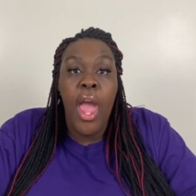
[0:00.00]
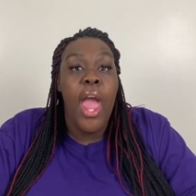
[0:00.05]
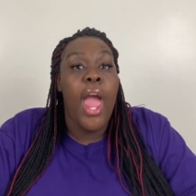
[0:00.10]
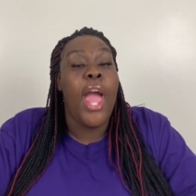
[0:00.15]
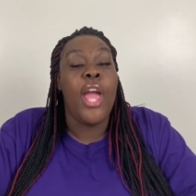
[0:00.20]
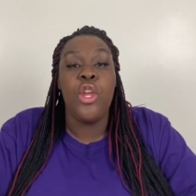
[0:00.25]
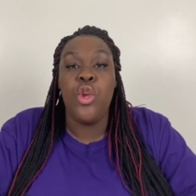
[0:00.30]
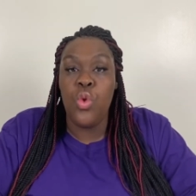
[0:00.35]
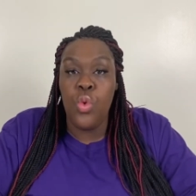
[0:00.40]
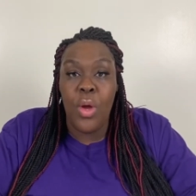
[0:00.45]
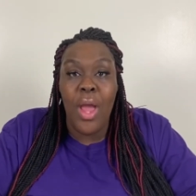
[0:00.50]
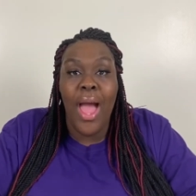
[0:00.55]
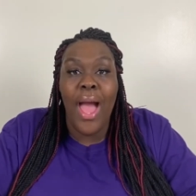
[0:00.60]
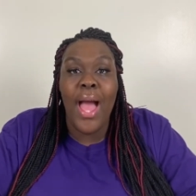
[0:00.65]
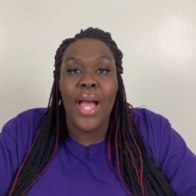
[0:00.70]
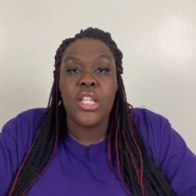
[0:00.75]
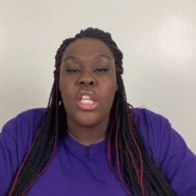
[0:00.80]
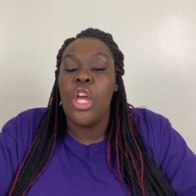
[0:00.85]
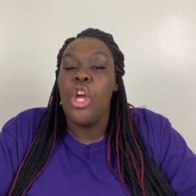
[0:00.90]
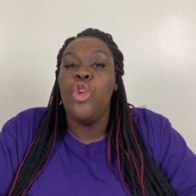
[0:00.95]
And you
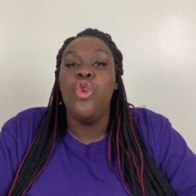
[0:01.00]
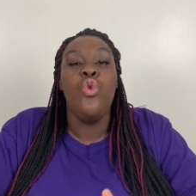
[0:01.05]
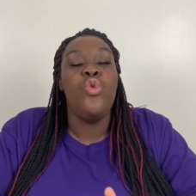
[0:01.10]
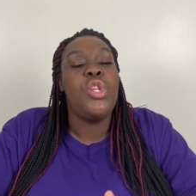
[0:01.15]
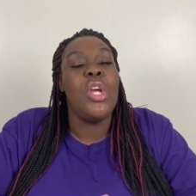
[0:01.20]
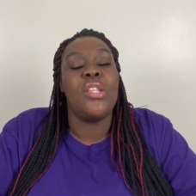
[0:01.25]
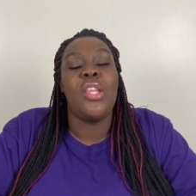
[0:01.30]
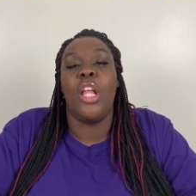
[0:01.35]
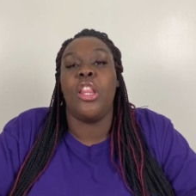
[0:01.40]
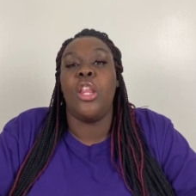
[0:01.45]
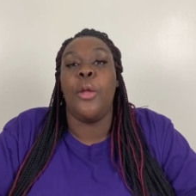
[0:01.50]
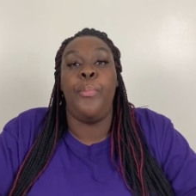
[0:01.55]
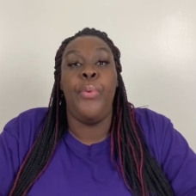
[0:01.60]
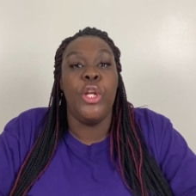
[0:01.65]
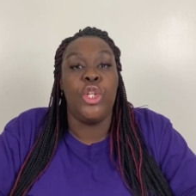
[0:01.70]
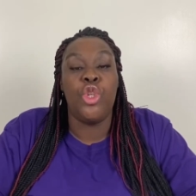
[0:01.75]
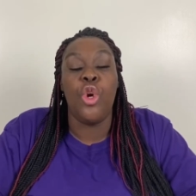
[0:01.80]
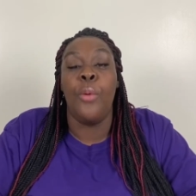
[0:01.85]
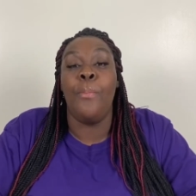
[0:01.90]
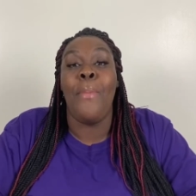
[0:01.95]
guys, you just have to
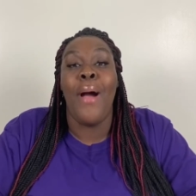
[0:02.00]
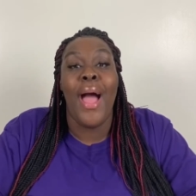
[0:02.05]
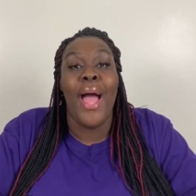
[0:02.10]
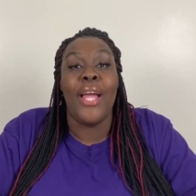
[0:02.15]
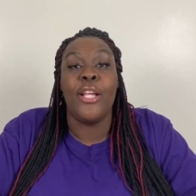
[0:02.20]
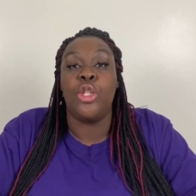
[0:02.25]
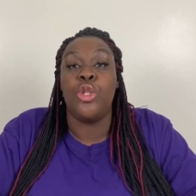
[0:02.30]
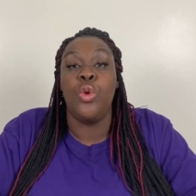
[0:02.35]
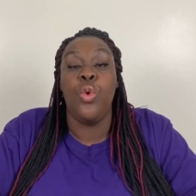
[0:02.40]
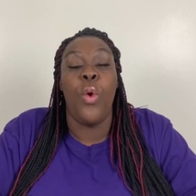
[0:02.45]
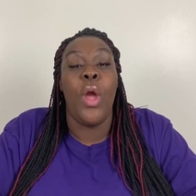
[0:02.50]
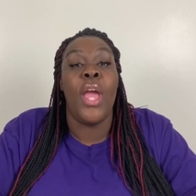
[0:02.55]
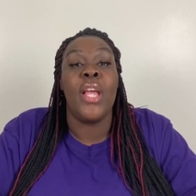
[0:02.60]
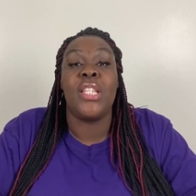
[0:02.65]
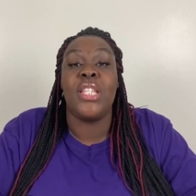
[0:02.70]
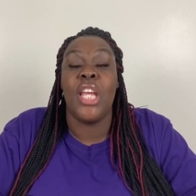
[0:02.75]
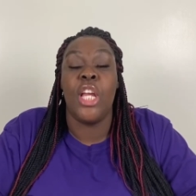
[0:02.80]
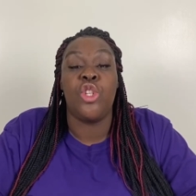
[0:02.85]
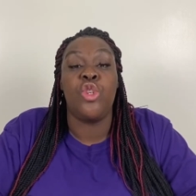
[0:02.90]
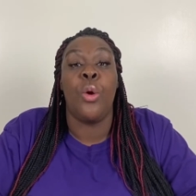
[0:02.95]
put your mind to it and
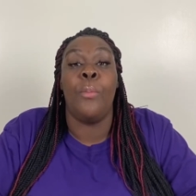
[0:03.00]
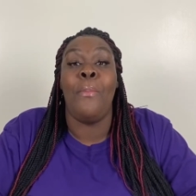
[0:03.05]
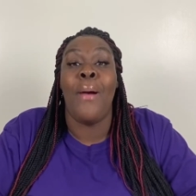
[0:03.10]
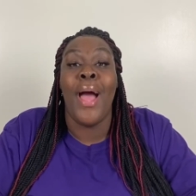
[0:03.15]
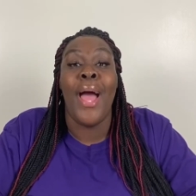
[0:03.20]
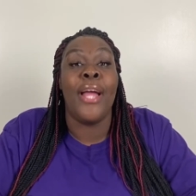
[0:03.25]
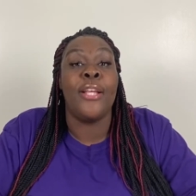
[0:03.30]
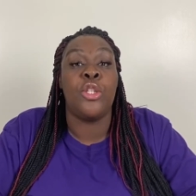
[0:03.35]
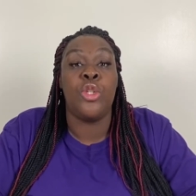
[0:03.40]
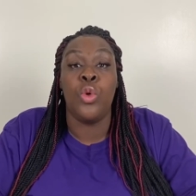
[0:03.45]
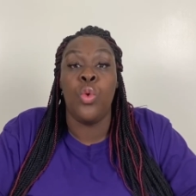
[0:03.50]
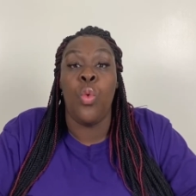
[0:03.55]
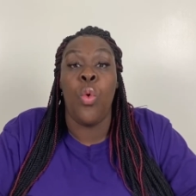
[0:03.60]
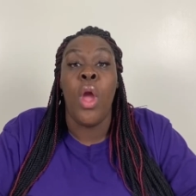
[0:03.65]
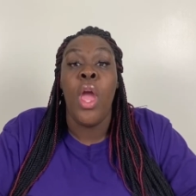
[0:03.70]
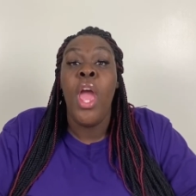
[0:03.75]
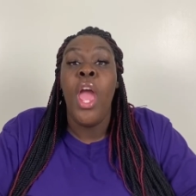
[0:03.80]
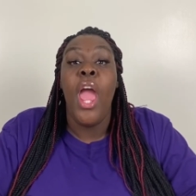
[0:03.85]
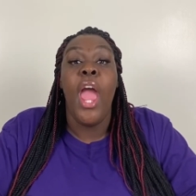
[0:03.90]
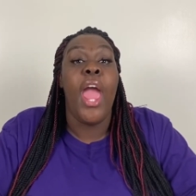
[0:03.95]
set your mind to it.
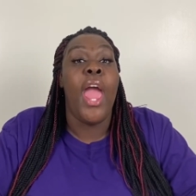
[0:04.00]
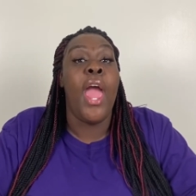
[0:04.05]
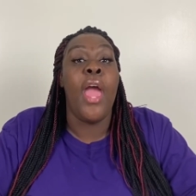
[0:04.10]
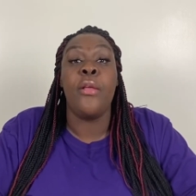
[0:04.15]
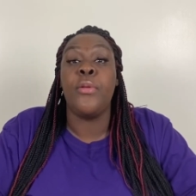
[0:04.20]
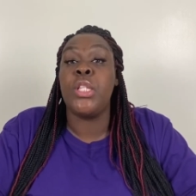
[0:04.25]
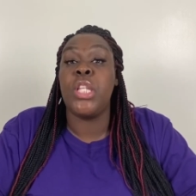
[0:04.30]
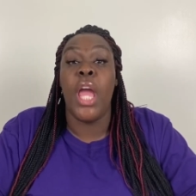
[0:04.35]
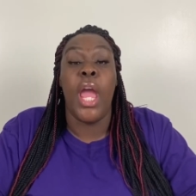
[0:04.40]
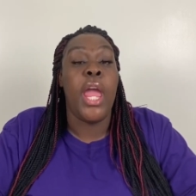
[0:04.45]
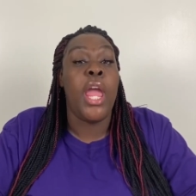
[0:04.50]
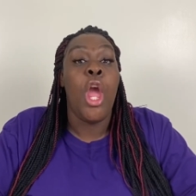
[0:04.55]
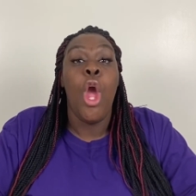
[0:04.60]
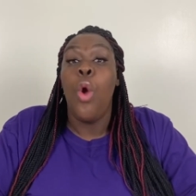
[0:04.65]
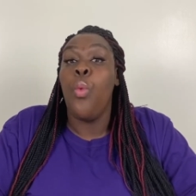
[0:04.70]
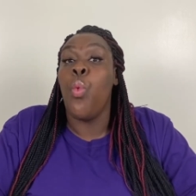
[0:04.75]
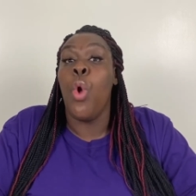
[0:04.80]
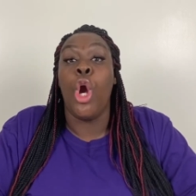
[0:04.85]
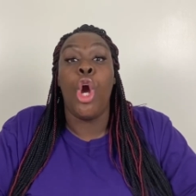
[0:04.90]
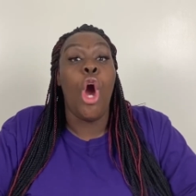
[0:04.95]
And say,
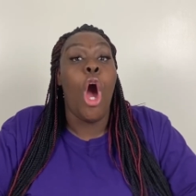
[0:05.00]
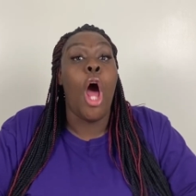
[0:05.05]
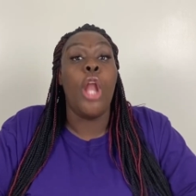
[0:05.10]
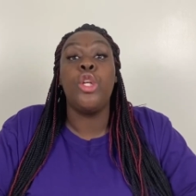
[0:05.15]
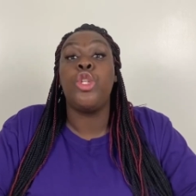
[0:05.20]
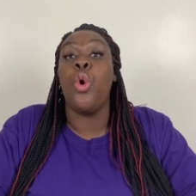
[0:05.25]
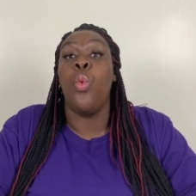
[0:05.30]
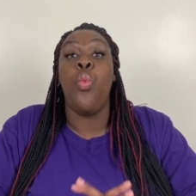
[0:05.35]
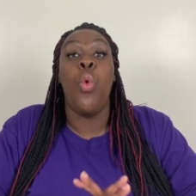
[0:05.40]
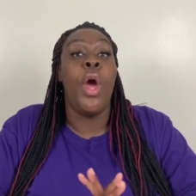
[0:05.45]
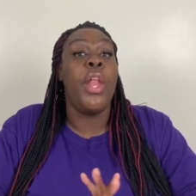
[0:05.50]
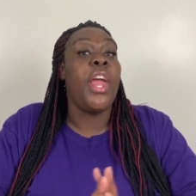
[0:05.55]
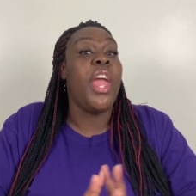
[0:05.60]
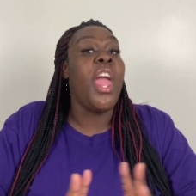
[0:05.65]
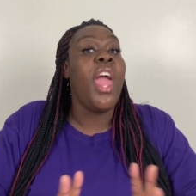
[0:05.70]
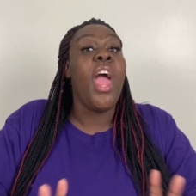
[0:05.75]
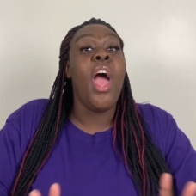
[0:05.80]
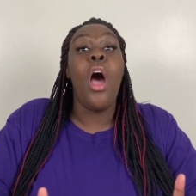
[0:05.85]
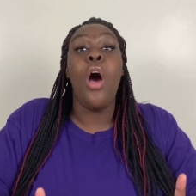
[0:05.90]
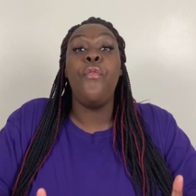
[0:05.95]
regardless of
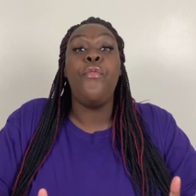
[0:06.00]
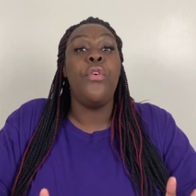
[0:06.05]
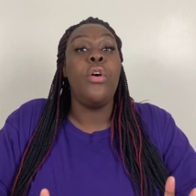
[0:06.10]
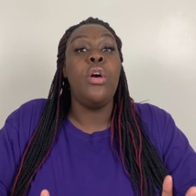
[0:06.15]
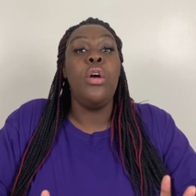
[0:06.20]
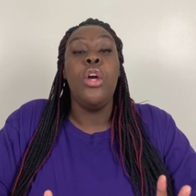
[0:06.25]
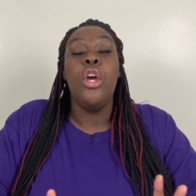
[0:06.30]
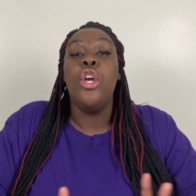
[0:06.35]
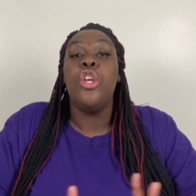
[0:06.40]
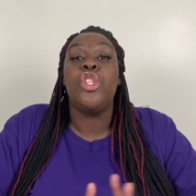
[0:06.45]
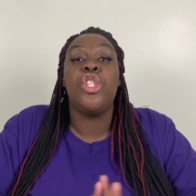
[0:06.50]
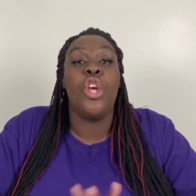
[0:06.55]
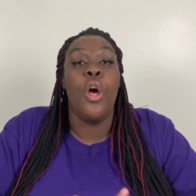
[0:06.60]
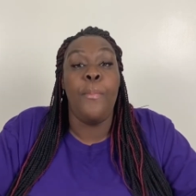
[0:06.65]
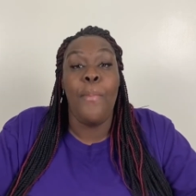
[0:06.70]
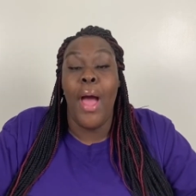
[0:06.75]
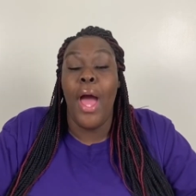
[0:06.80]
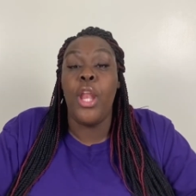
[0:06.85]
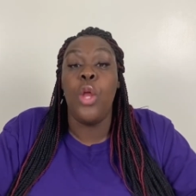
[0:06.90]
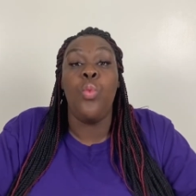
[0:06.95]
whatever
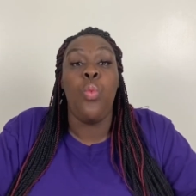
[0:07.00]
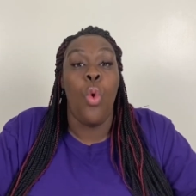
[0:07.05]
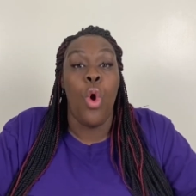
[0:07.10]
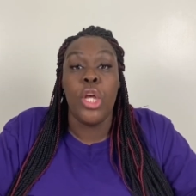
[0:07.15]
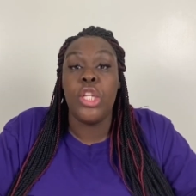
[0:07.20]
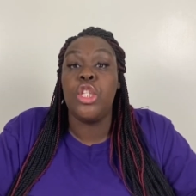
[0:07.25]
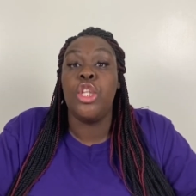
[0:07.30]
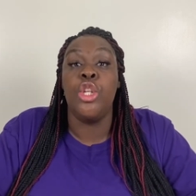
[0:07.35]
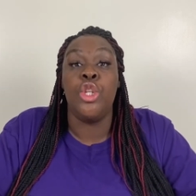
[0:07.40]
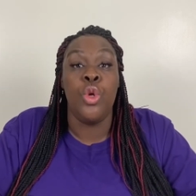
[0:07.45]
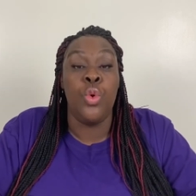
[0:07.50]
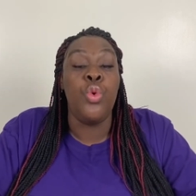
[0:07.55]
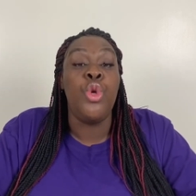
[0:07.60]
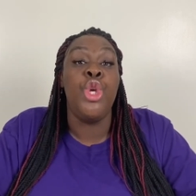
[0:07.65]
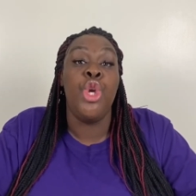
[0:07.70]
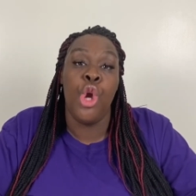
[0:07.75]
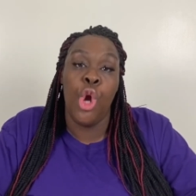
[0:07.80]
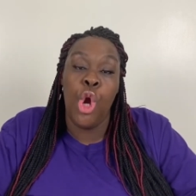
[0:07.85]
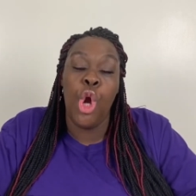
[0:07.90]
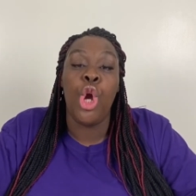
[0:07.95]
somebody wants to do,
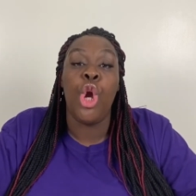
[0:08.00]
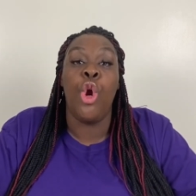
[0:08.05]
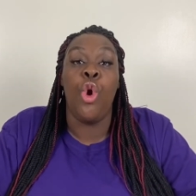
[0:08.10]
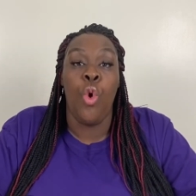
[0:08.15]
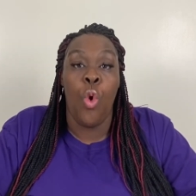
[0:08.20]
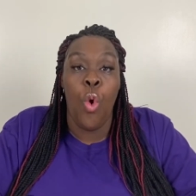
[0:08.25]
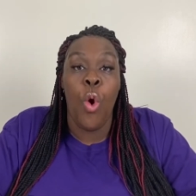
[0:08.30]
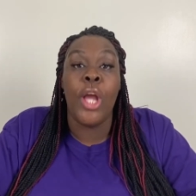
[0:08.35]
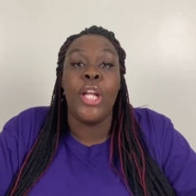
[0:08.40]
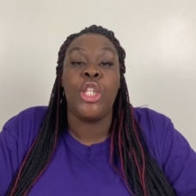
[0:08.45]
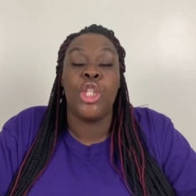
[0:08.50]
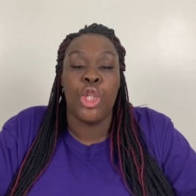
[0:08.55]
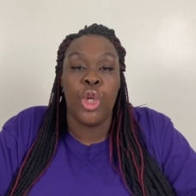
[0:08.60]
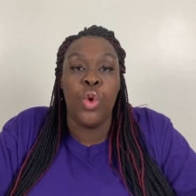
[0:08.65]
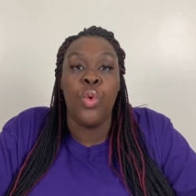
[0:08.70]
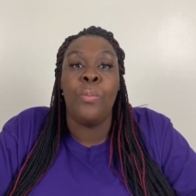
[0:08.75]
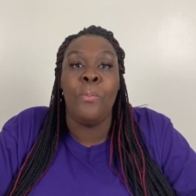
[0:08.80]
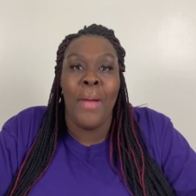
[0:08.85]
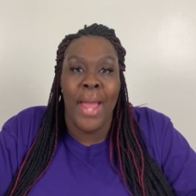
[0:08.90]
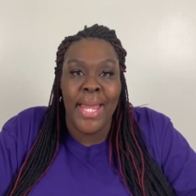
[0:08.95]
you're going
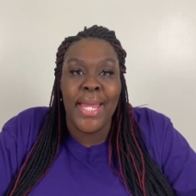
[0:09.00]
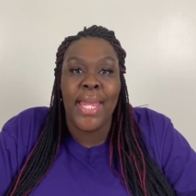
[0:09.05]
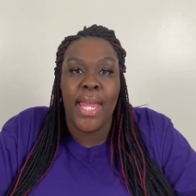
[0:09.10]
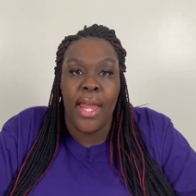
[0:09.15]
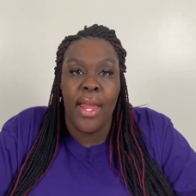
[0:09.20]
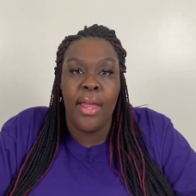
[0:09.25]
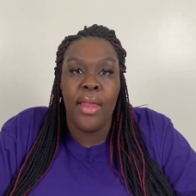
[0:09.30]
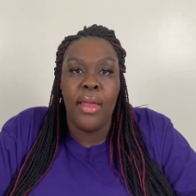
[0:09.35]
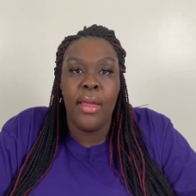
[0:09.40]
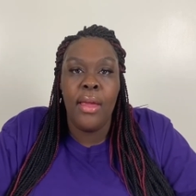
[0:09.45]
to make it.